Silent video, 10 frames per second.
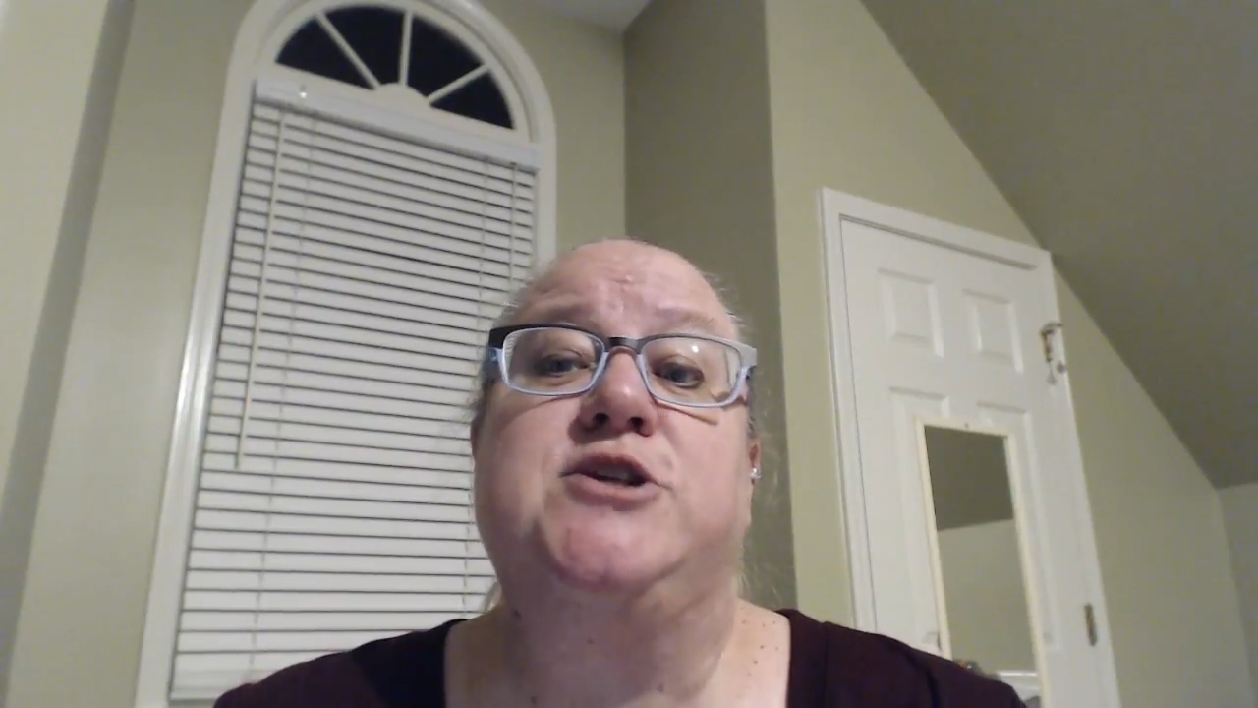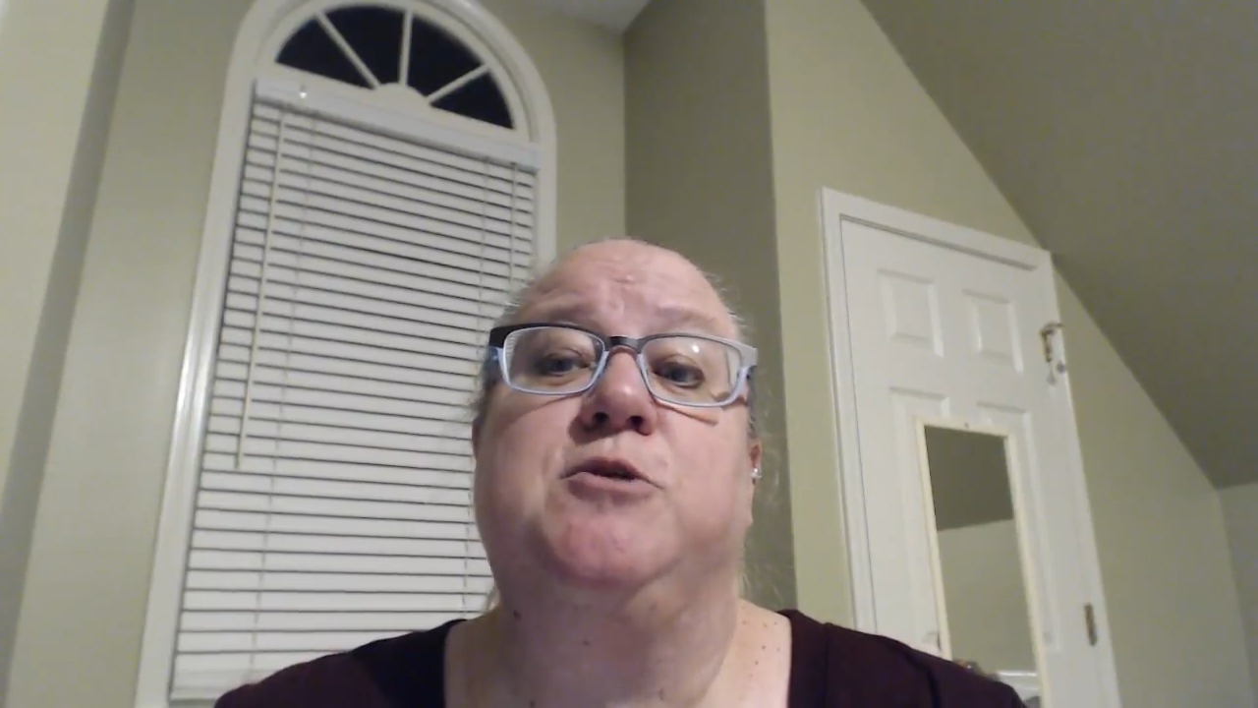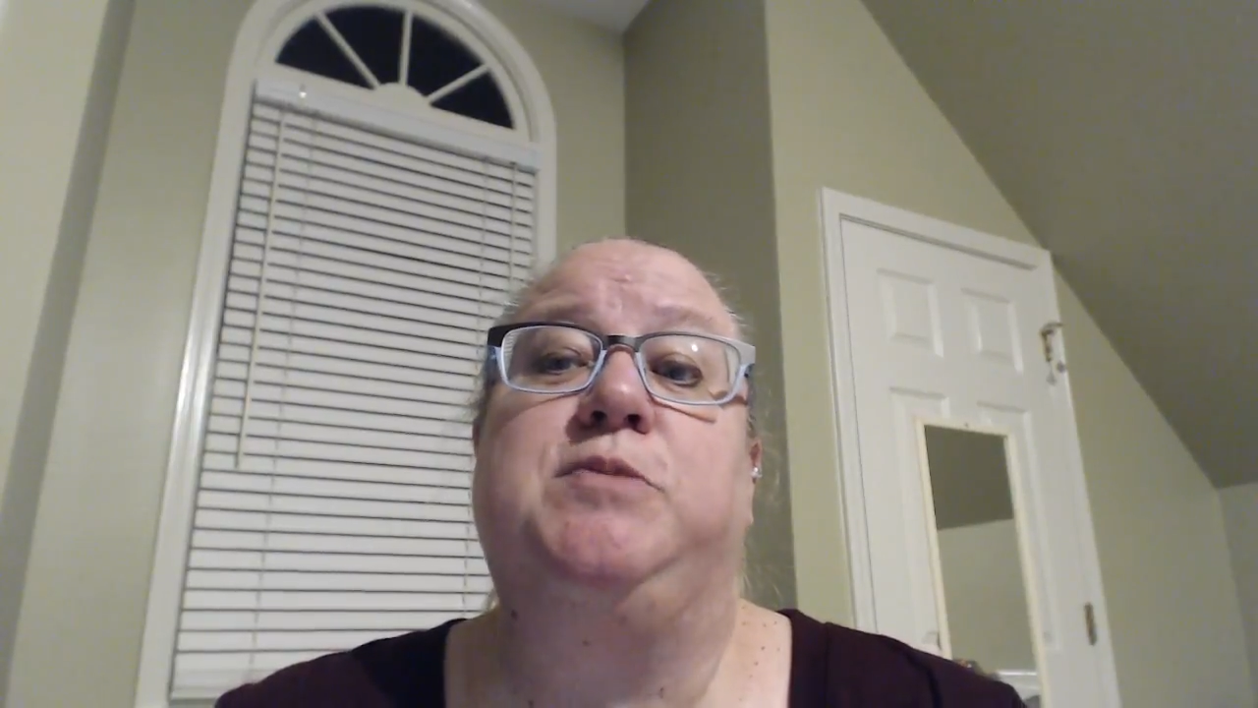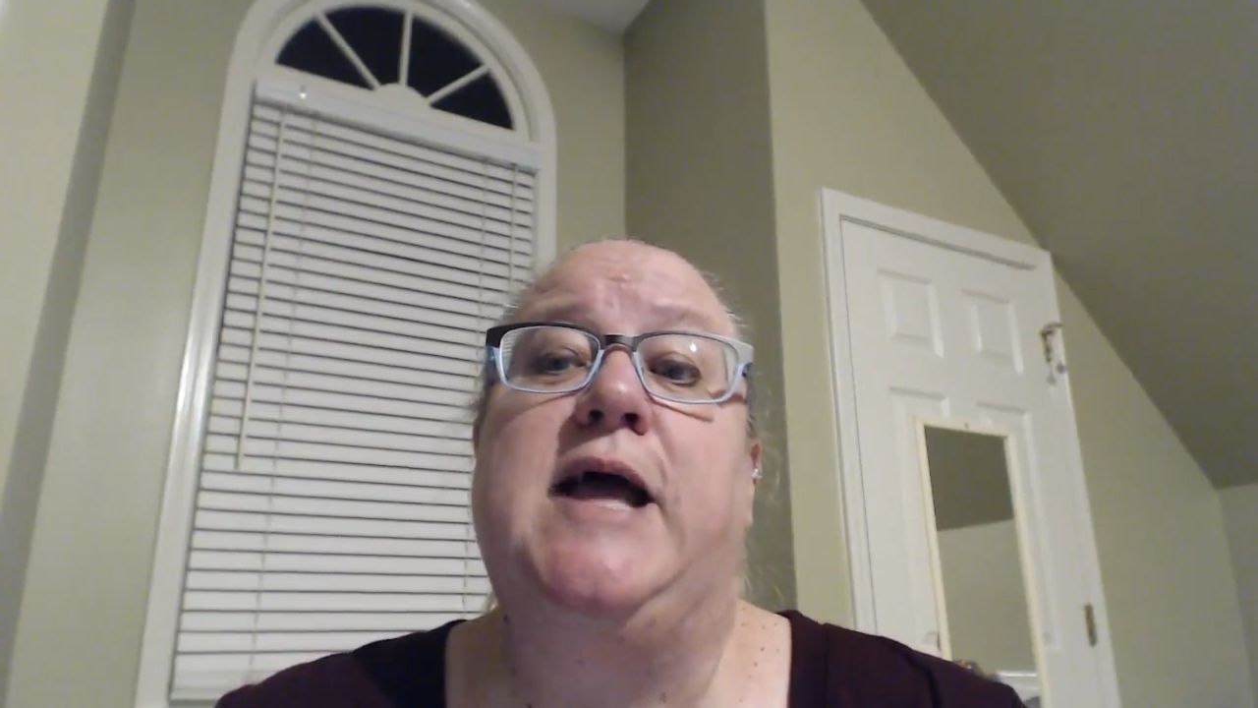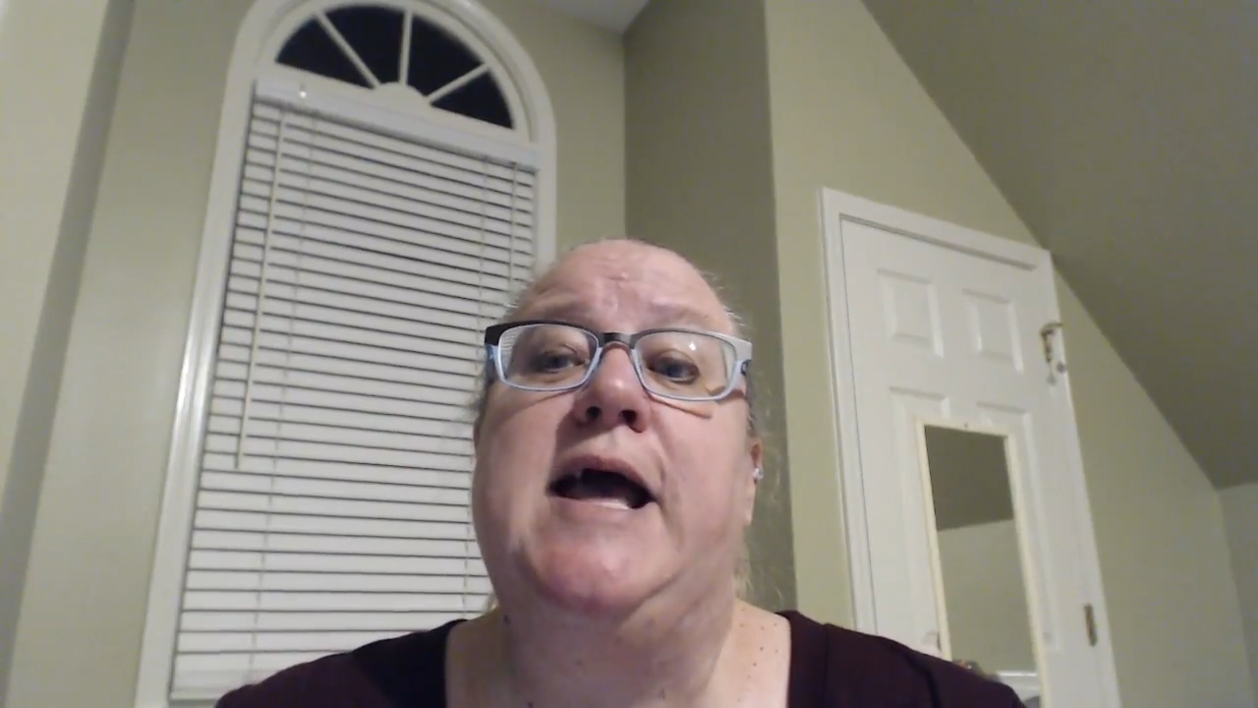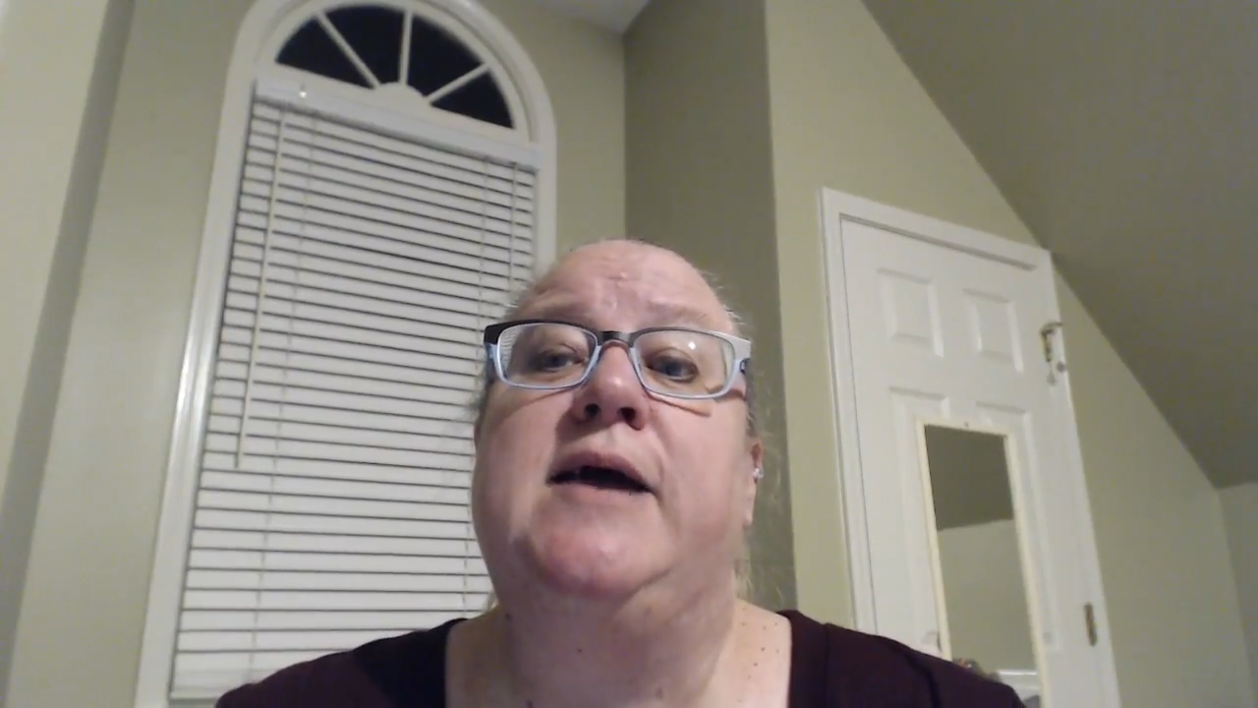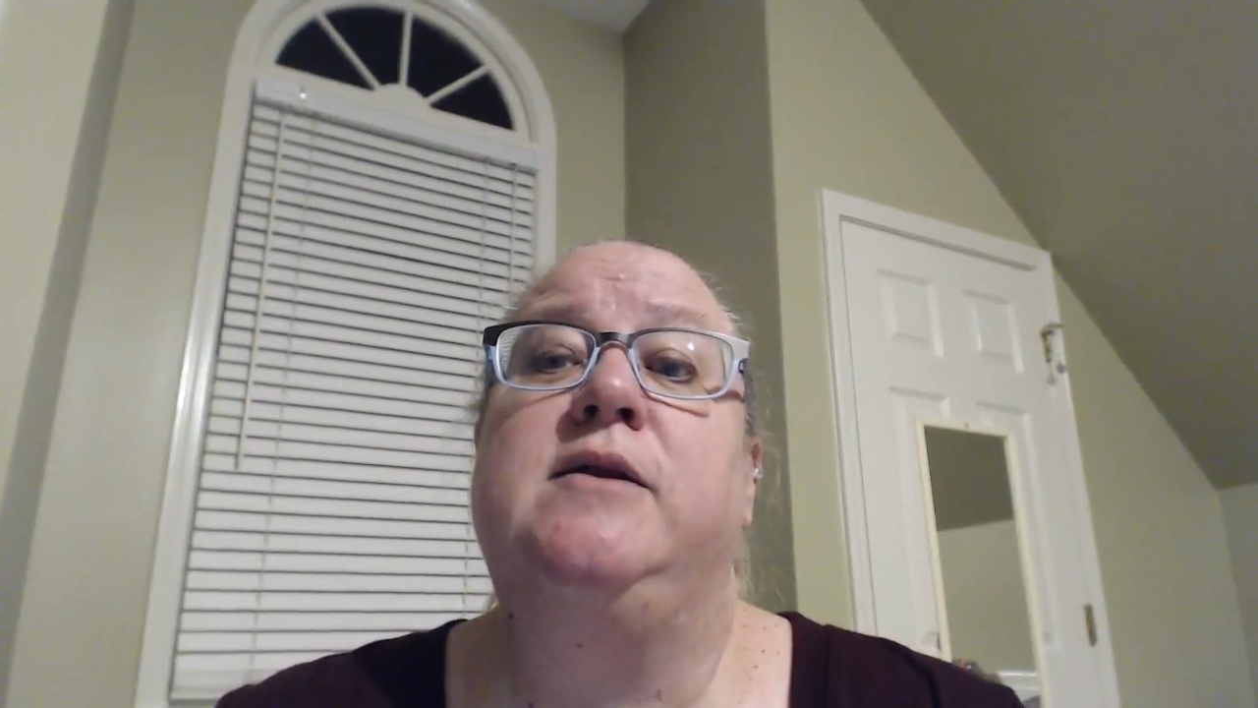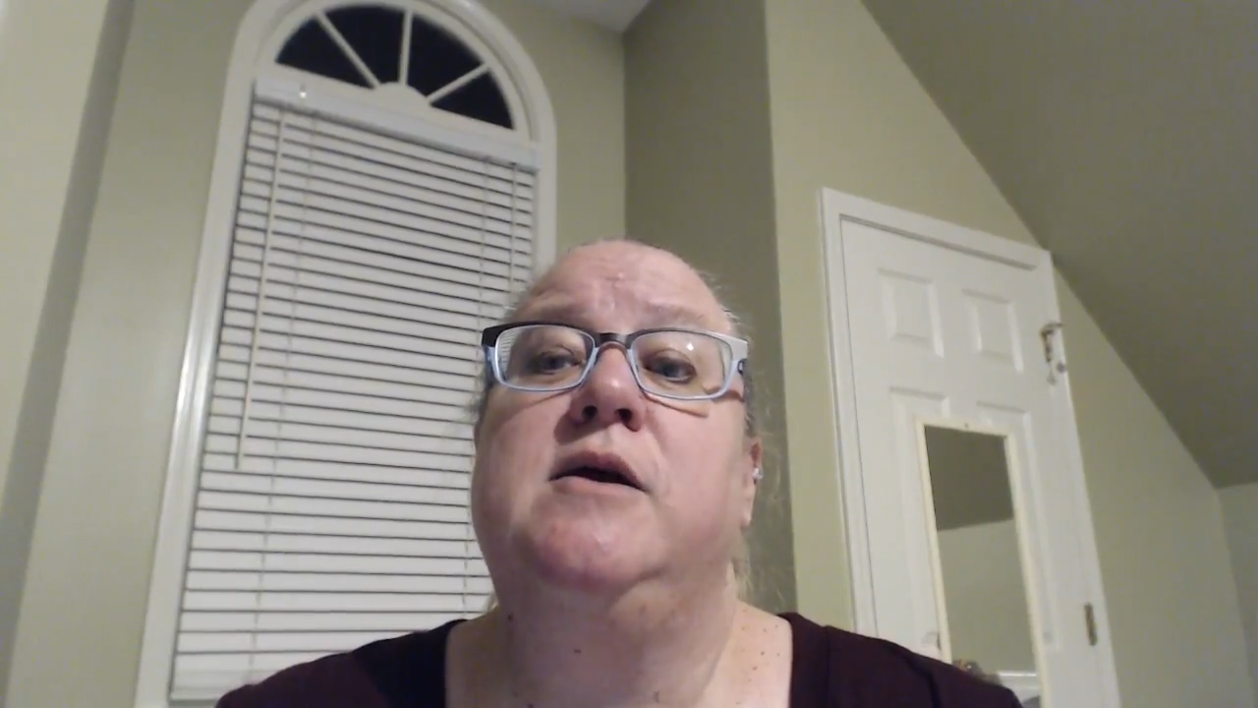your plan.